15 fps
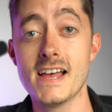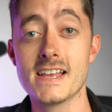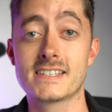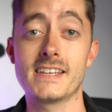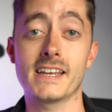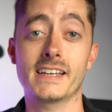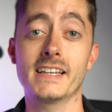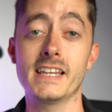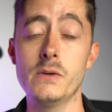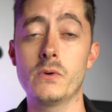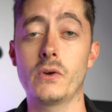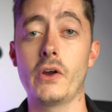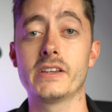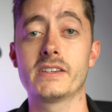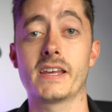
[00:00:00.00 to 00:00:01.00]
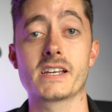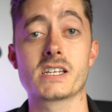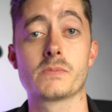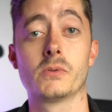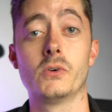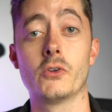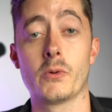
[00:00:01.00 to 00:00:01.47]
Secondly, we're going to
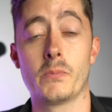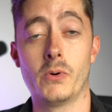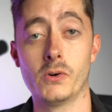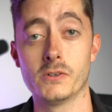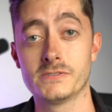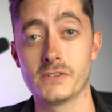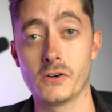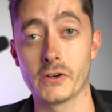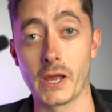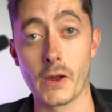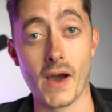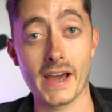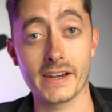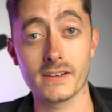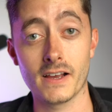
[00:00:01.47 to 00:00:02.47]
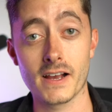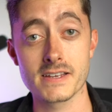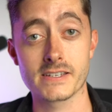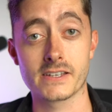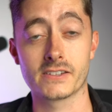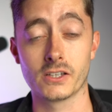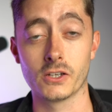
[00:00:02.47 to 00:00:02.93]
explore the portfolio
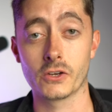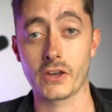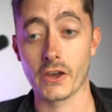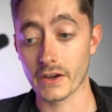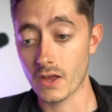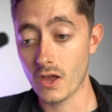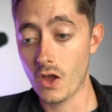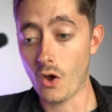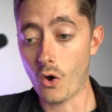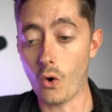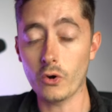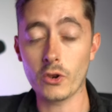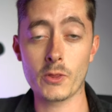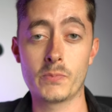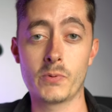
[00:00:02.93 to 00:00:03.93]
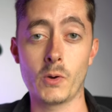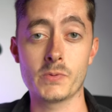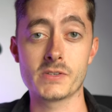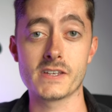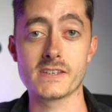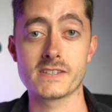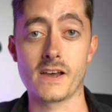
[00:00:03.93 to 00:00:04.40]
analyzer to look at all of the
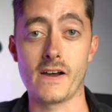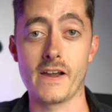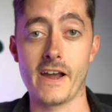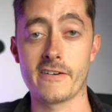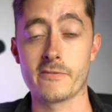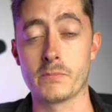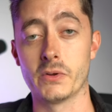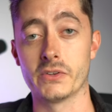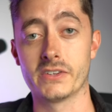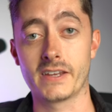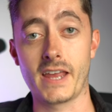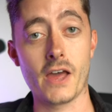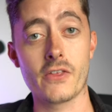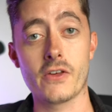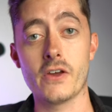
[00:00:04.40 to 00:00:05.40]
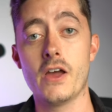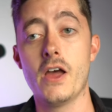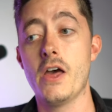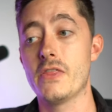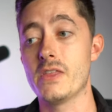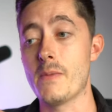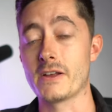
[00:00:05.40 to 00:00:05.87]
properties that I have put together,
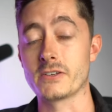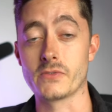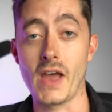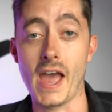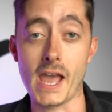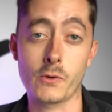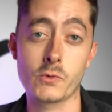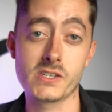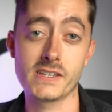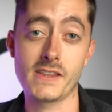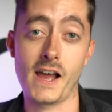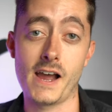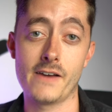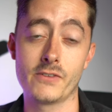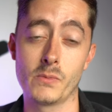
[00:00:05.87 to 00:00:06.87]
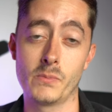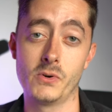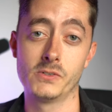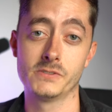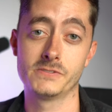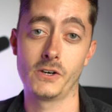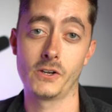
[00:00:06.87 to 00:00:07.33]
the amount of equity that I have in the
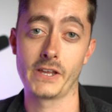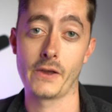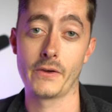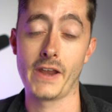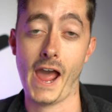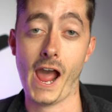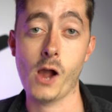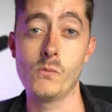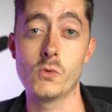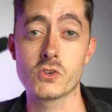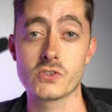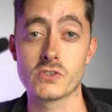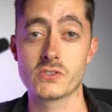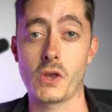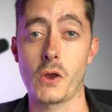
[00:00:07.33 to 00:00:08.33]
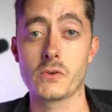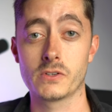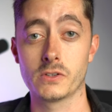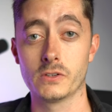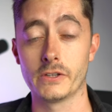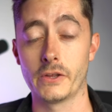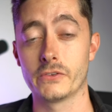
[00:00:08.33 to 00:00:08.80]
portfolio, and how much the
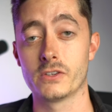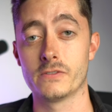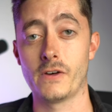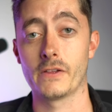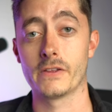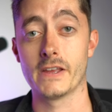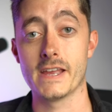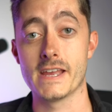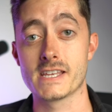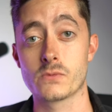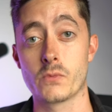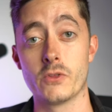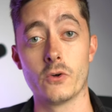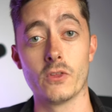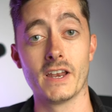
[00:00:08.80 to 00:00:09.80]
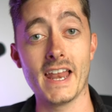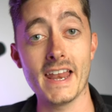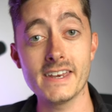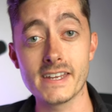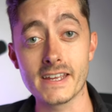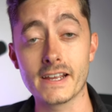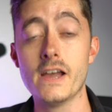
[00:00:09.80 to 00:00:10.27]
total loan to value is with all the
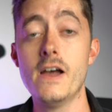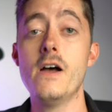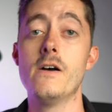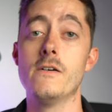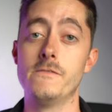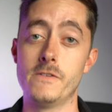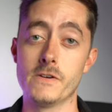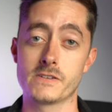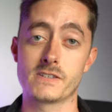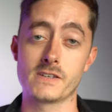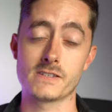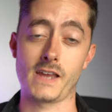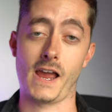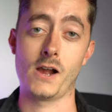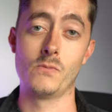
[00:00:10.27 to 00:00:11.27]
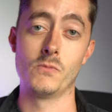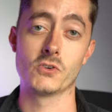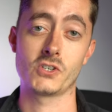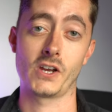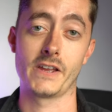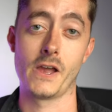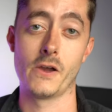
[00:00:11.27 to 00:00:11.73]
lending versus how much I